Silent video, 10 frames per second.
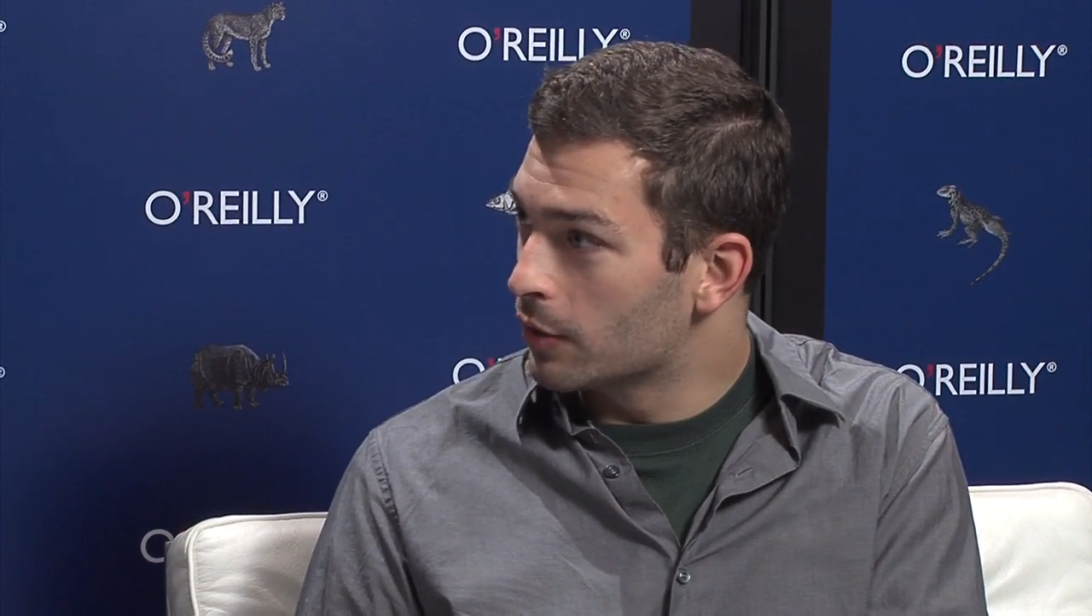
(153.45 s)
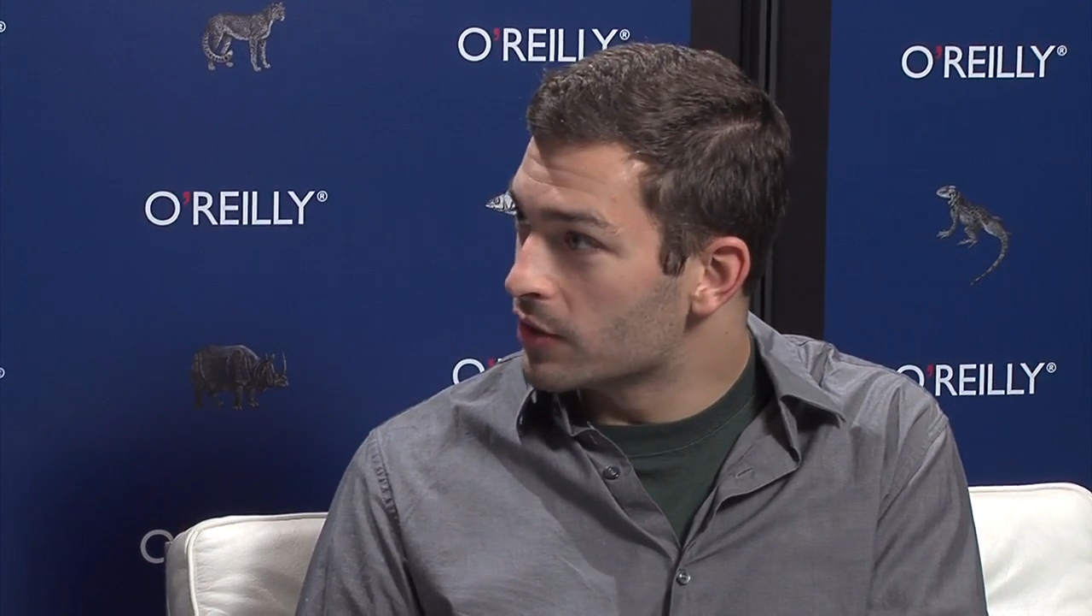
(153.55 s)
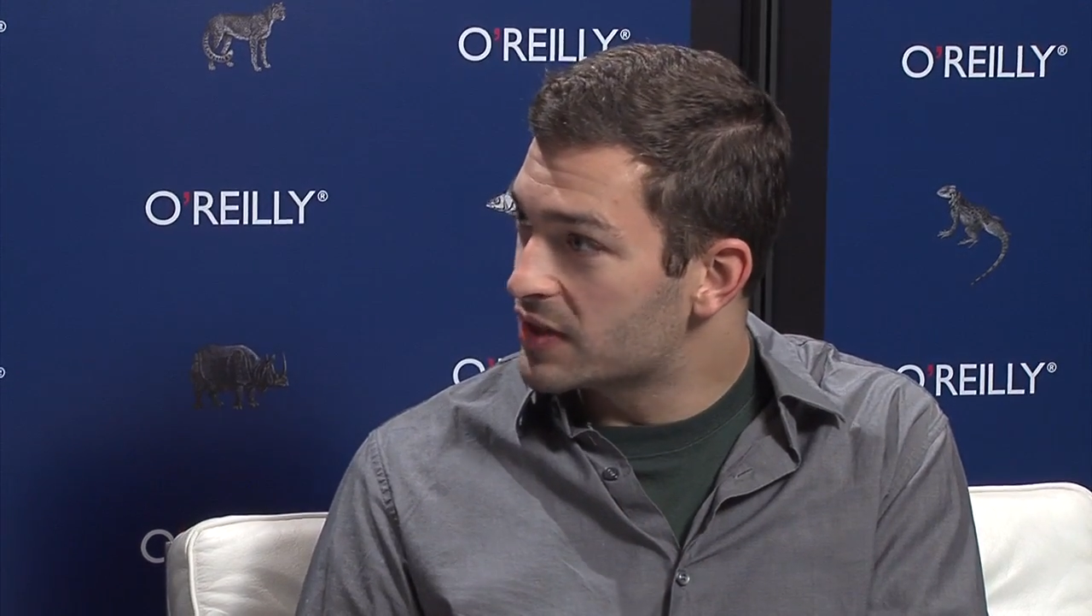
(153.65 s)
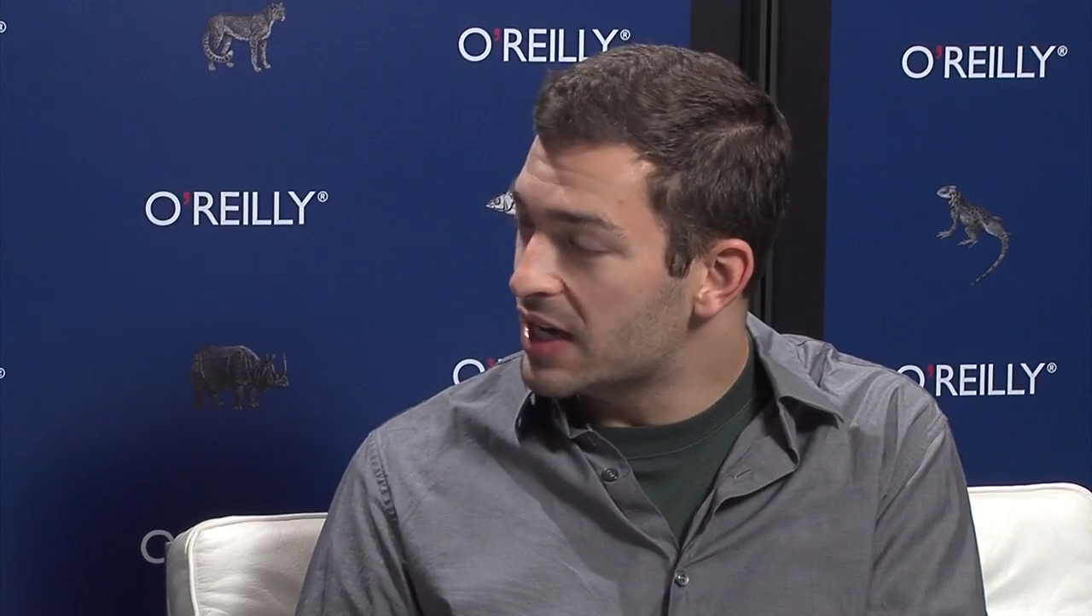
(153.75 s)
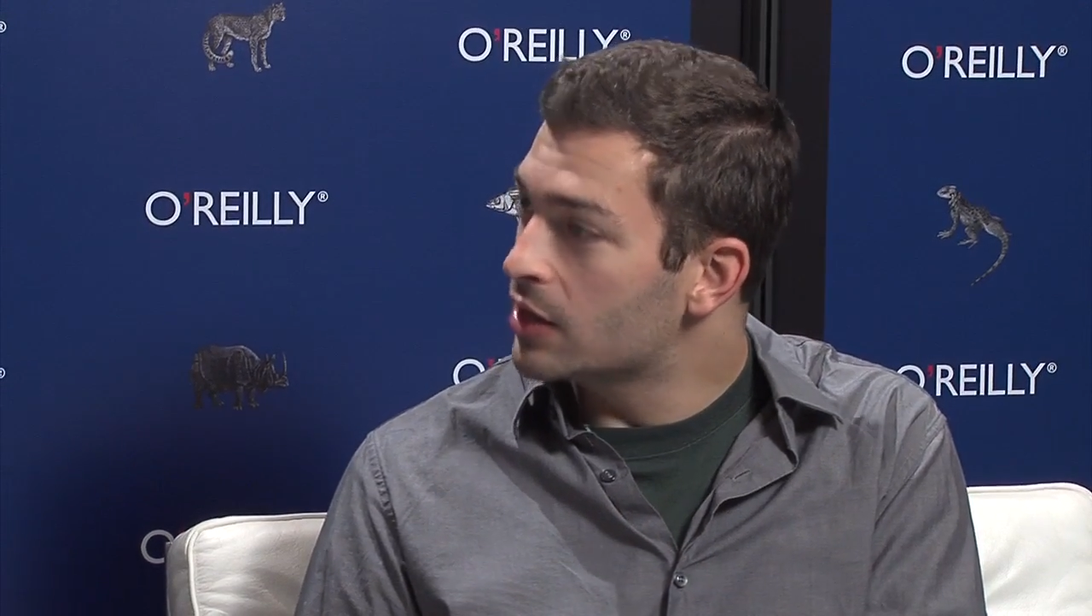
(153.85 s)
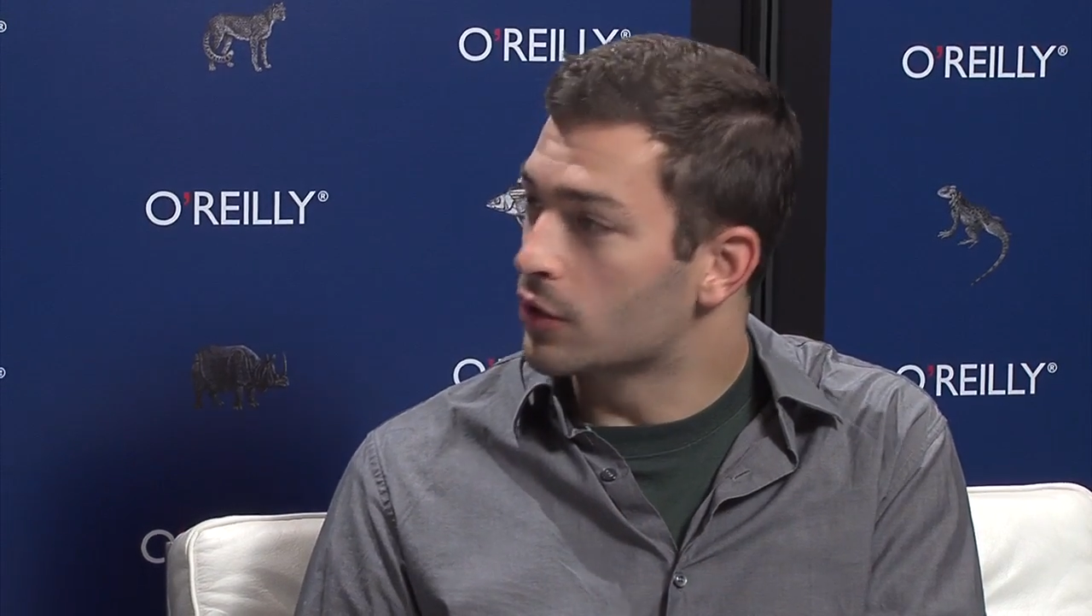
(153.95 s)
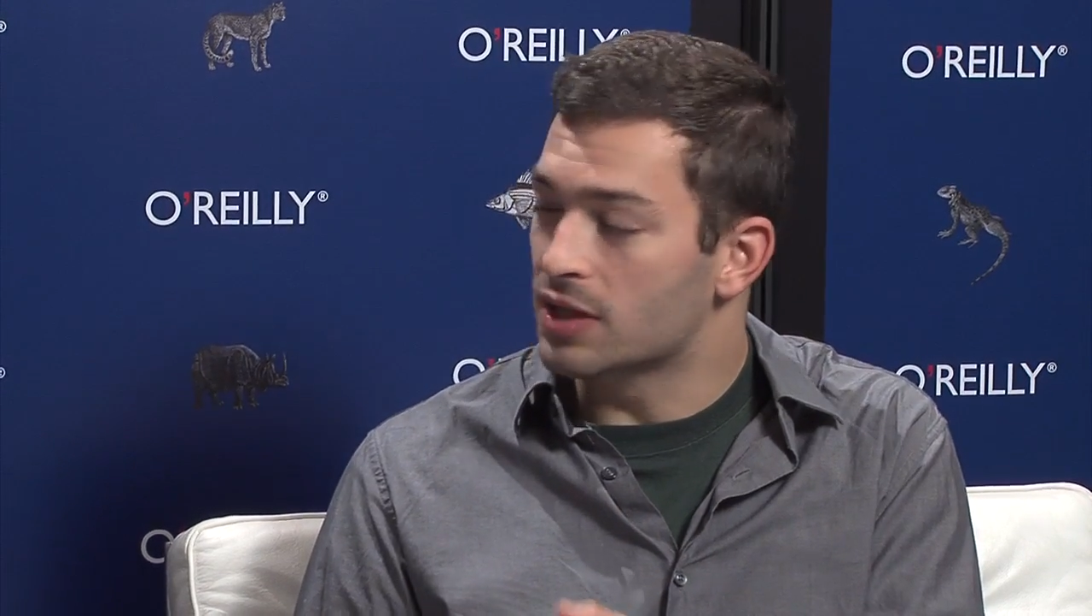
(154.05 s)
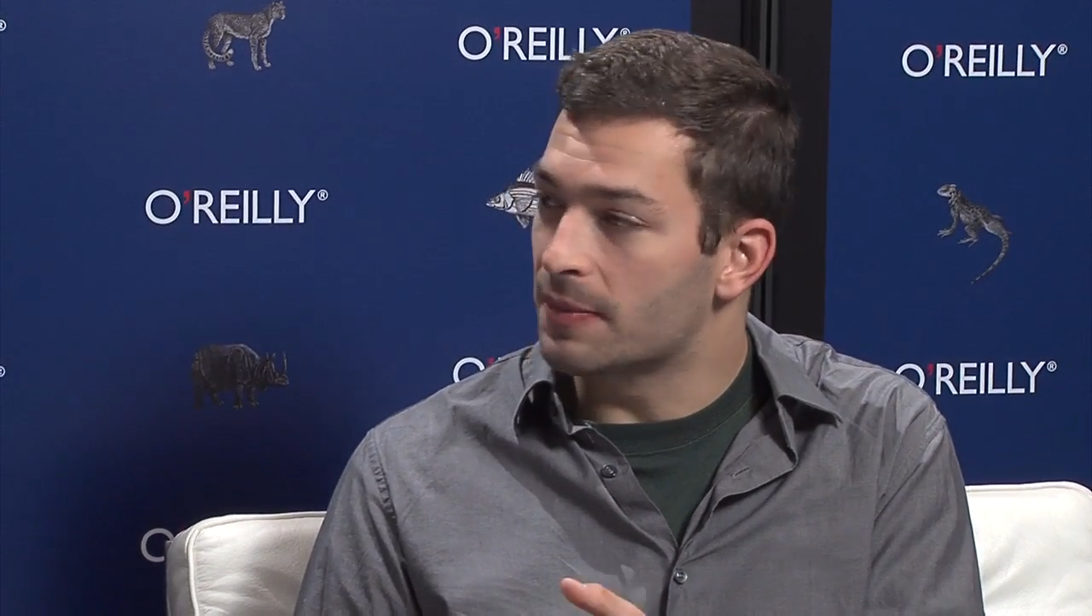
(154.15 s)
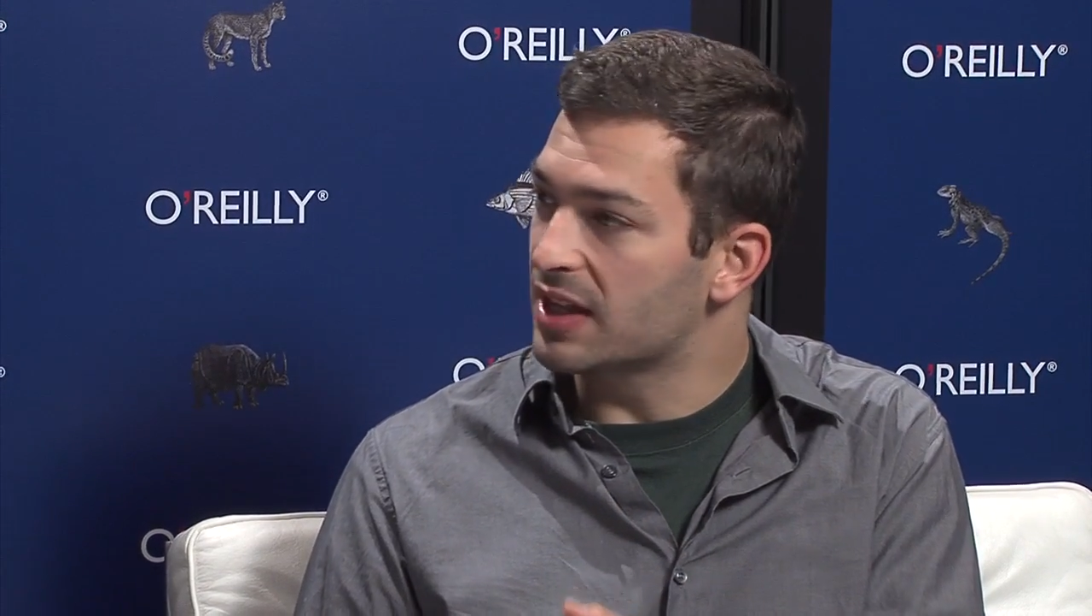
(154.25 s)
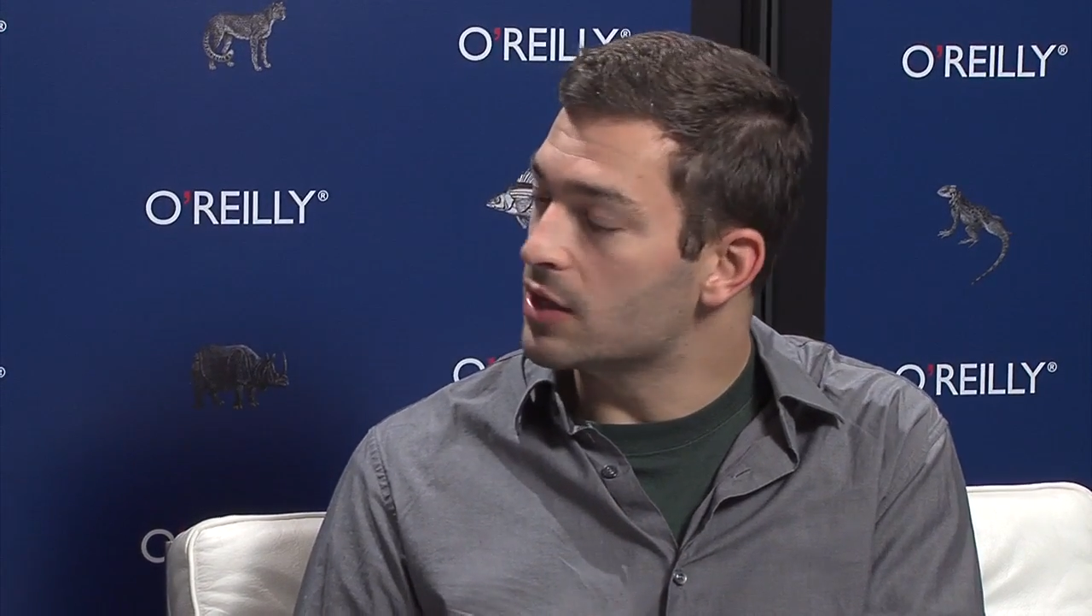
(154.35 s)
a receipt or
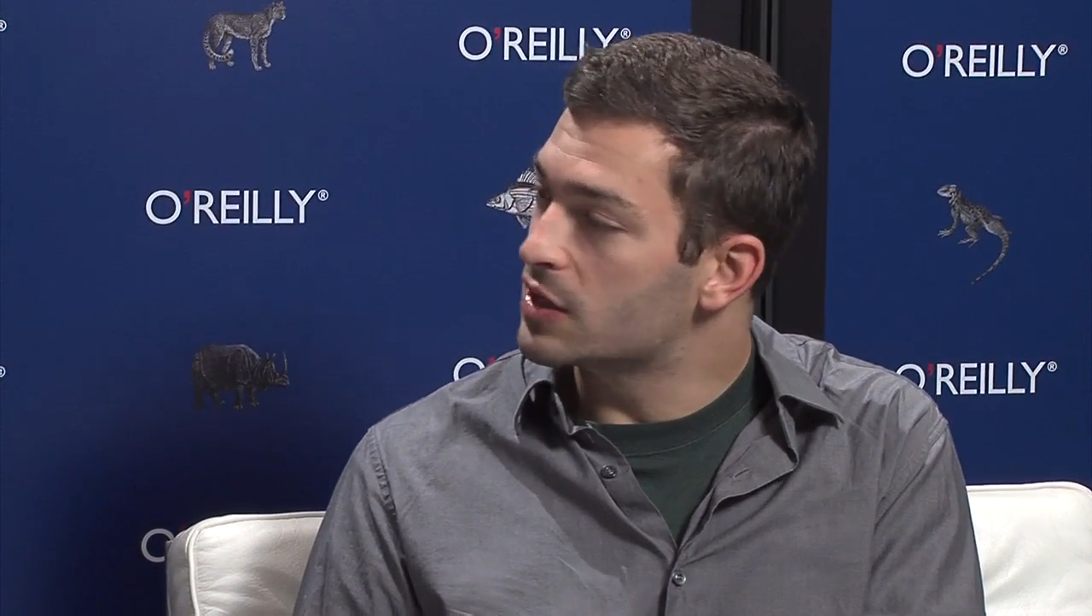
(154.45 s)
something that you